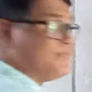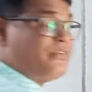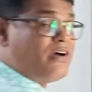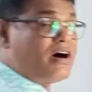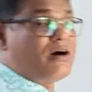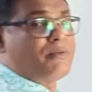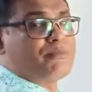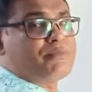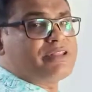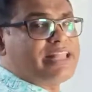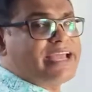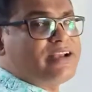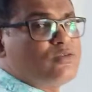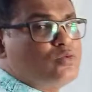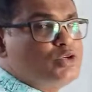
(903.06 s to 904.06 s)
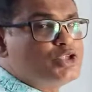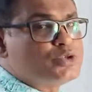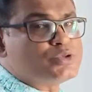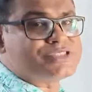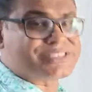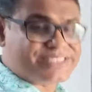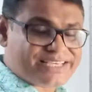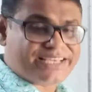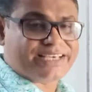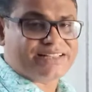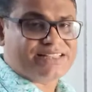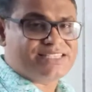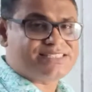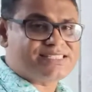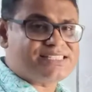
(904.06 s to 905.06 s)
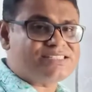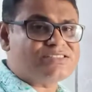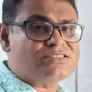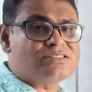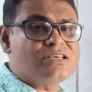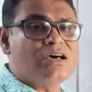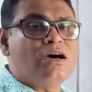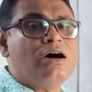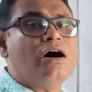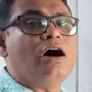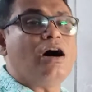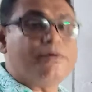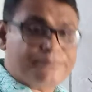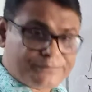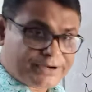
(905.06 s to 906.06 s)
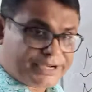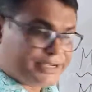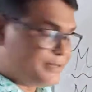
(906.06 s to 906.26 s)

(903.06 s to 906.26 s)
formed, then we should say this is optative